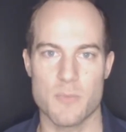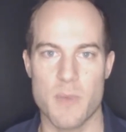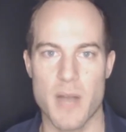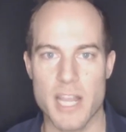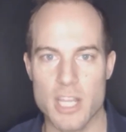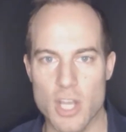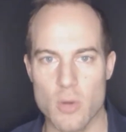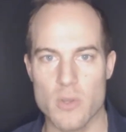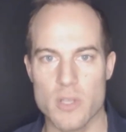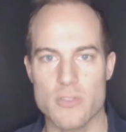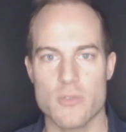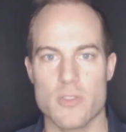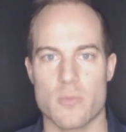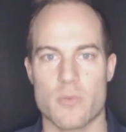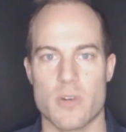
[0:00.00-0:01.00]
By going
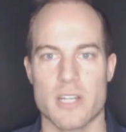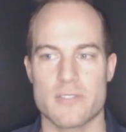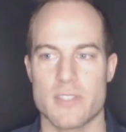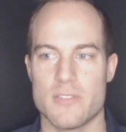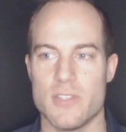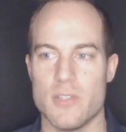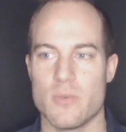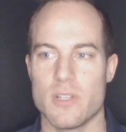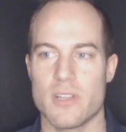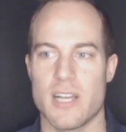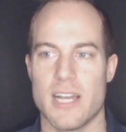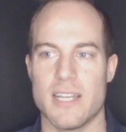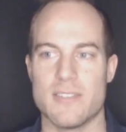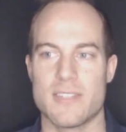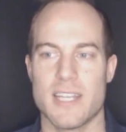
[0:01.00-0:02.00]
through the process, he
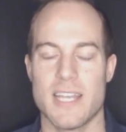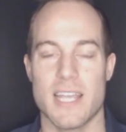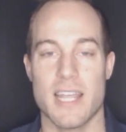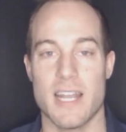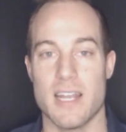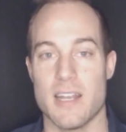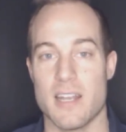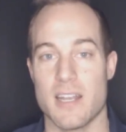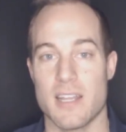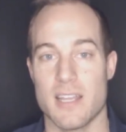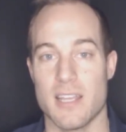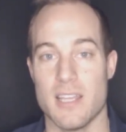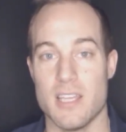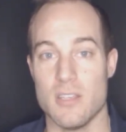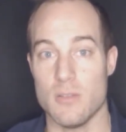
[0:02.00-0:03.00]
realized and
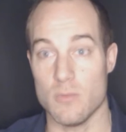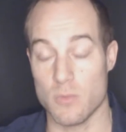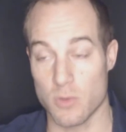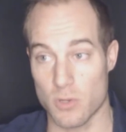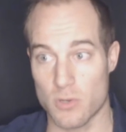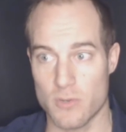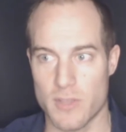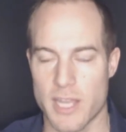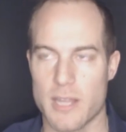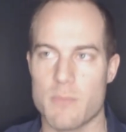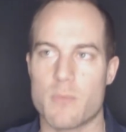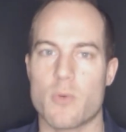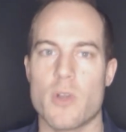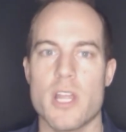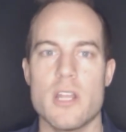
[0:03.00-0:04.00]
he learned
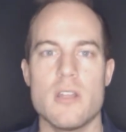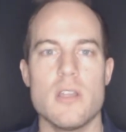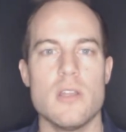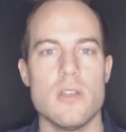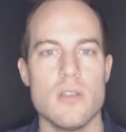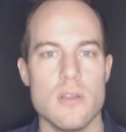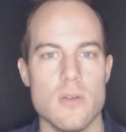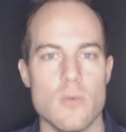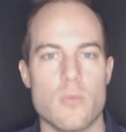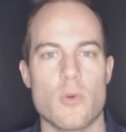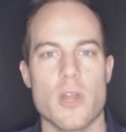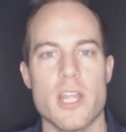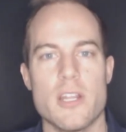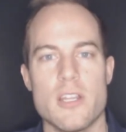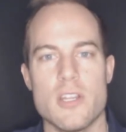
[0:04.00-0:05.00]
like Brandon
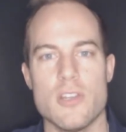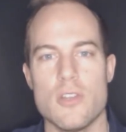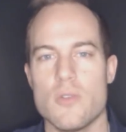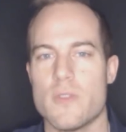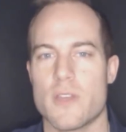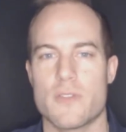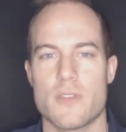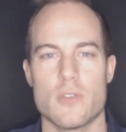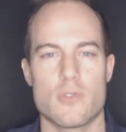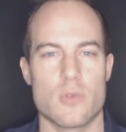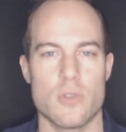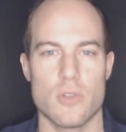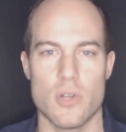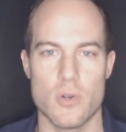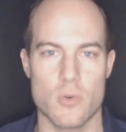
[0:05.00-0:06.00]
knew that those
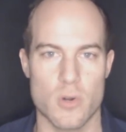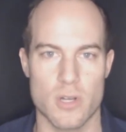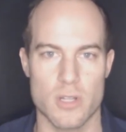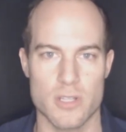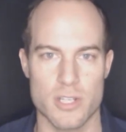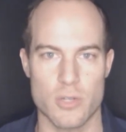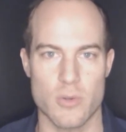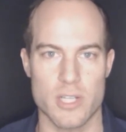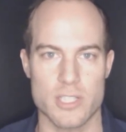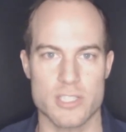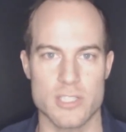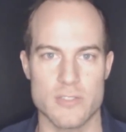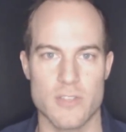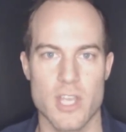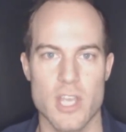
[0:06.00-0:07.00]
were low quality
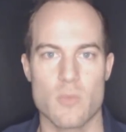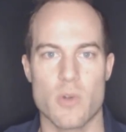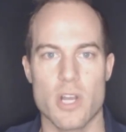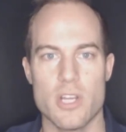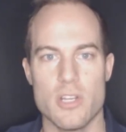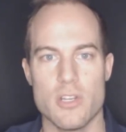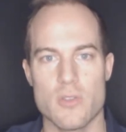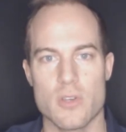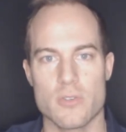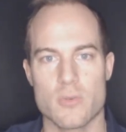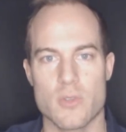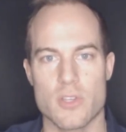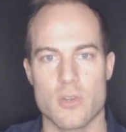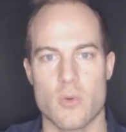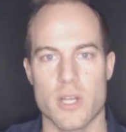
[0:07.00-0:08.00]
questions. Brandon knew those
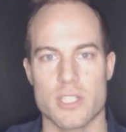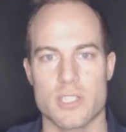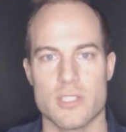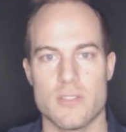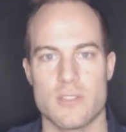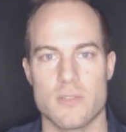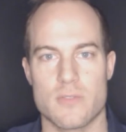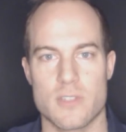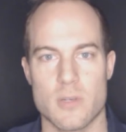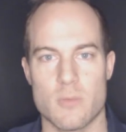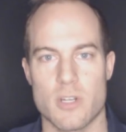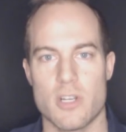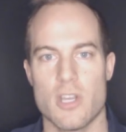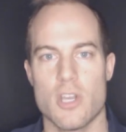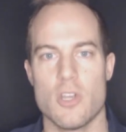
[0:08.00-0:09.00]
were the questions of
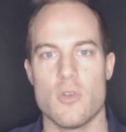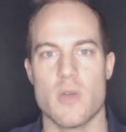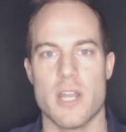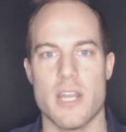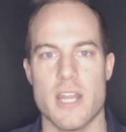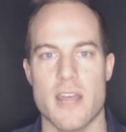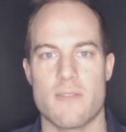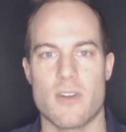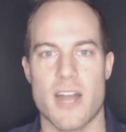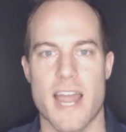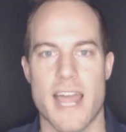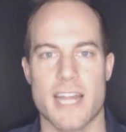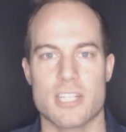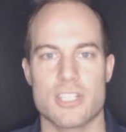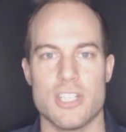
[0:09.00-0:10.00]
someone who had never
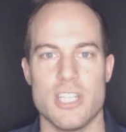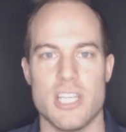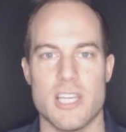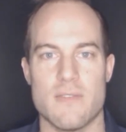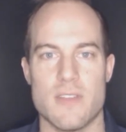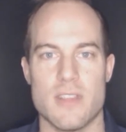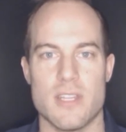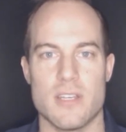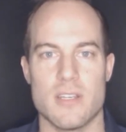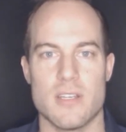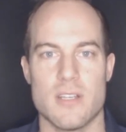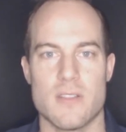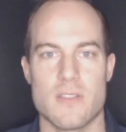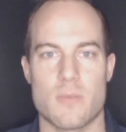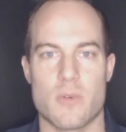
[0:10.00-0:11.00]
actually given the
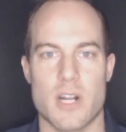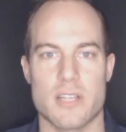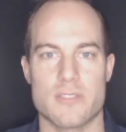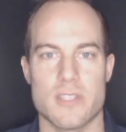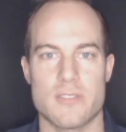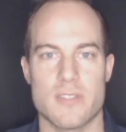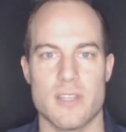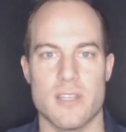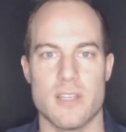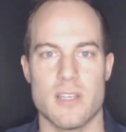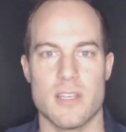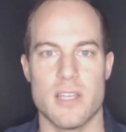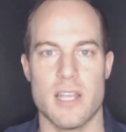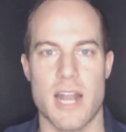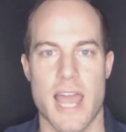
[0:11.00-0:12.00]
process
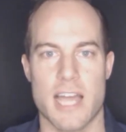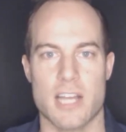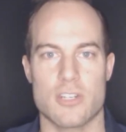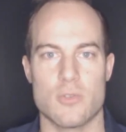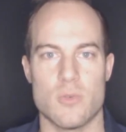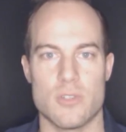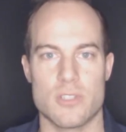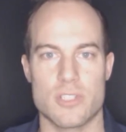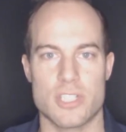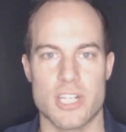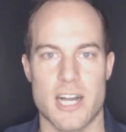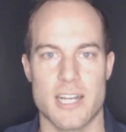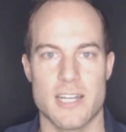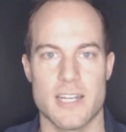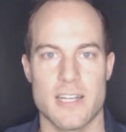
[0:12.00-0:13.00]
an actual
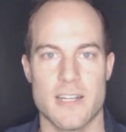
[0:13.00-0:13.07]
shot.